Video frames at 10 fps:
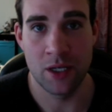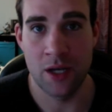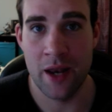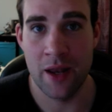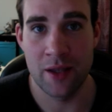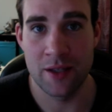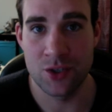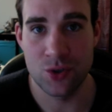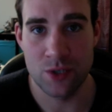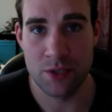An
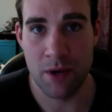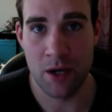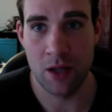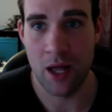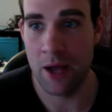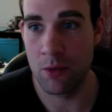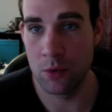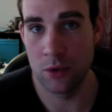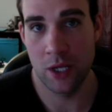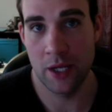additional spell, I
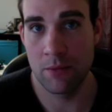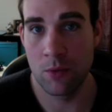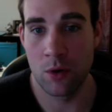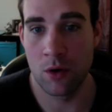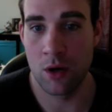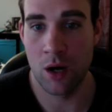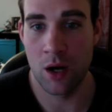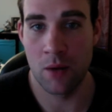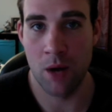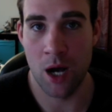would like more
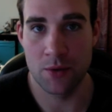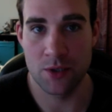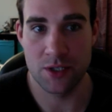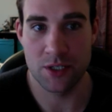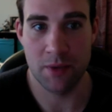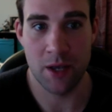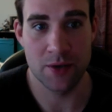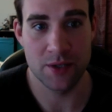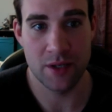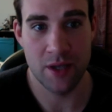options to
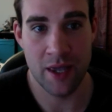spells.